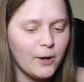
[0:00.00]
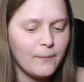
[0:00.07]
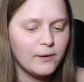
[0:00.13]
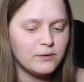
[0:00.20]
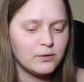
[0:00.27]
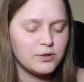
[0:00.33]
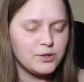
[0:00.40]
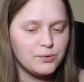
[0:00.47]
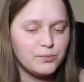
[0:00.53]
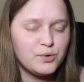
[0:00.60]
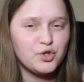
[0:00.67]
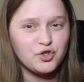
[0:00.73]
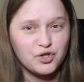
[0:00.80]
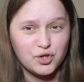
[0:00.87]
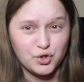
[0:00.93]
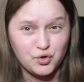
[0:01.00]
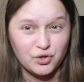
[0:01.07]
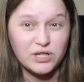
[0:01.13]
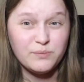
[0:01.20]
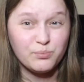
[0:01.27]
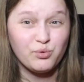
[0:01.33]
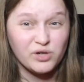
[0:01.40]
about the
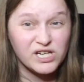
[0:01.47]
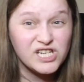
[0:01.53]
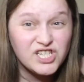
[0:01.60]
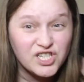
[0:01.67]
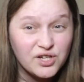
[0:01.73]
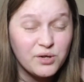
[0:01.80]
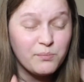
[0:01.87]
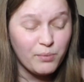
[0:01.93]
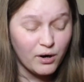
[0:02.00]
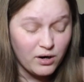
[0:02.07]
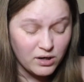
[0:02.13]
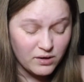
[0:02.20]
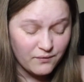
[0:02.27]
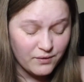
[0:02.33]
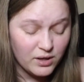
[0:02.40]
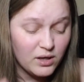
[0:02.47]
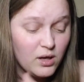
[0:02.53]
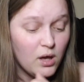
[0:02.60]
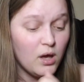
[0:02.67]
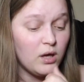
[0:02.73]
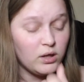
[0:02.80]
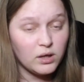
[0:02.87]
street preaching part of it.
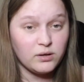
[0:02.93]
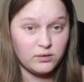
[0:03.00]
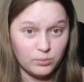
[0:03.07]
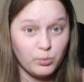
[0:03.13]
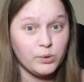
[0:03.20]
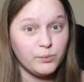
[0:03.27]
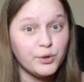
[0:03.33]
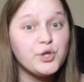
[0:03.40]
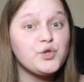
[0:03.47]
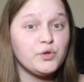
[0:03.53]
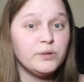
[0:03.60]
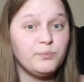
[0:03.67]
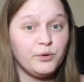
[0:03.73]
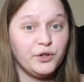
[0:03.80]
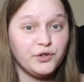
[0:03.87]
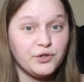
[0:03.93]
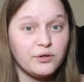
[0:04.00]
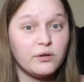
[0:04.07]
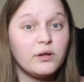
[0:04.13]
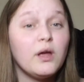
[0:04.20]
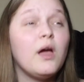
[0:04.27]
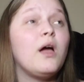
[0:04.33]
Yes, we were street preachers.
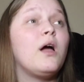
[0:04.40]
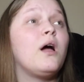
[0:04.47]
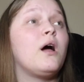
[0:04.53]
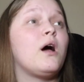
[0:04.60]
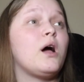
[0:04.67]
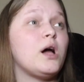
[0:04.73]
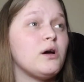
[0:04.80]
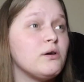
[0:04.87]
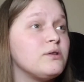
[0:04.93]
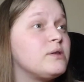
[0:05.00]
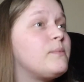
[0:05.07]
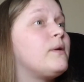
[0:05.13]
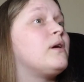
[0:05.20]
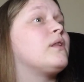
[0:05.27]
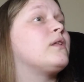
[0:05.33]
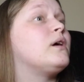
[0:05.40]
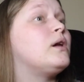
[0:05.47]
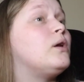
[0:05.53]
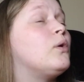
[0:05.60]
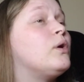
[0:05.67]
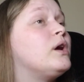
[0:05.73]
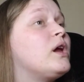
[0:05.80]
I was a part of that
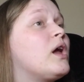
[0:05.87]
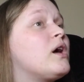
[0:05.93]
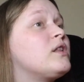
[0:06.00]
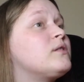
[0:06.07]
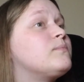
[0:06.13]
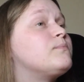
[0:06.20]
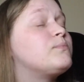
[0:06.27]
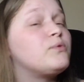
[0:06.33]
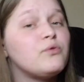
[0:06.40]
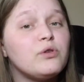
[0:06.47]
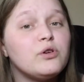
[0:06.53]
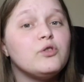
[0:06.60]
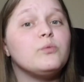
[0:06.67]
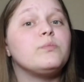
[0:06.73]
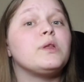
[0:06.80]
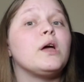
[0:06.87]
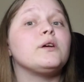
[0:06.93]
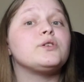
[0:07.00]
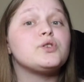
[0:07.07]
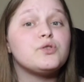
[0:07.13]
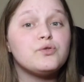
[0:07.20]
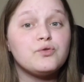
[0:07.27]
annoying-ass group that
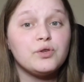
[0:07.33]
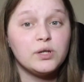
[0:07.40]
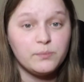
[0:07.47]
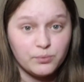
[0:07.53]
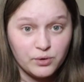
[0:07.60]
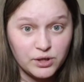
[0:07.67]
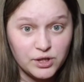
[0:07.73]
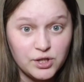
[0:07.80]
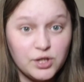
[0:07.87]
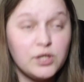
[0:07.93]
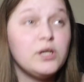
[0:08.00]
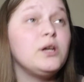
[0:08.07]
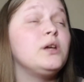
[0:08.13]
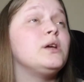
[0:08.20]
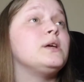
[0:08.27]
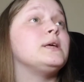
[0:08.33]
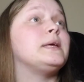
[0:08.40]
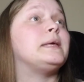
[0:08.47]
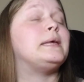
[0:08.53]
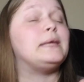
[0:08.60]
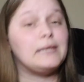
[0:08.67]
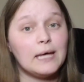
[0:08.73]
street preached.
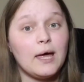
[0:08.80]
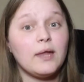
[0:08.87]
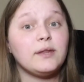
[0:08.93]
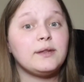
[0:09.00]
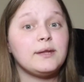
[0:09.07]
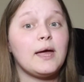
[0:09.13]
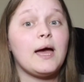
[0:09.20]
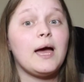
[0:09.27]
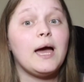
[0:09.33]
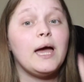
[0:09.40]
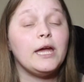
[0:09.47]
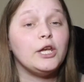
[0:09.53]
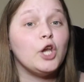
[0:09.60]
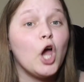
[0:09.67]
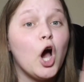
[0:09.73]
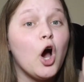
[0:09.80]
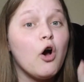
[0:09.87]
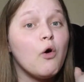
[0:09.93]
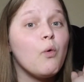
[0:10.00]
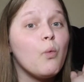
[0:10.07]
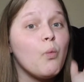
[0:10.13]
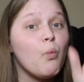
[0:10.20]
Yes, I
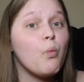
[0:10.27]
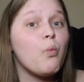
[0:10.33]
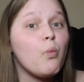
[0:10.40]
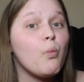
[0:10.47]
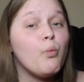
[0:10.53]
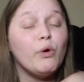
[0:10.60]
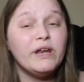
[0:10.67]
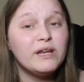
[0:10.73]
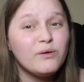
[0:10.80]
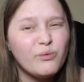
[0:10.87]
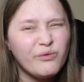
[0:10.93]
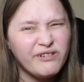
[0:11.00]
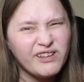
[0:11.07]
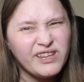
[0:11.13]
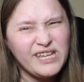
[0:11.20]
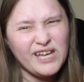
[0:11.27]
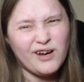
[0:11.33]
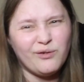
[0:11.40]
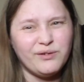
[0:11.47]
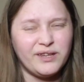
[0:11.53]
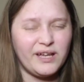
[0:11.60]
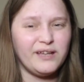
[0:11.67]
know. We didn't really
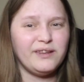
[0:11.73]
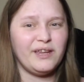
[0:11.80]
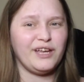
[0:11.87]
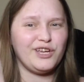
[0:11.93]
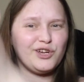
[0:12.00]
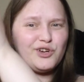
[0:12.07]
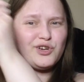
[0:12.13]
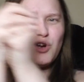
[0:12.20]
hold signs like, you're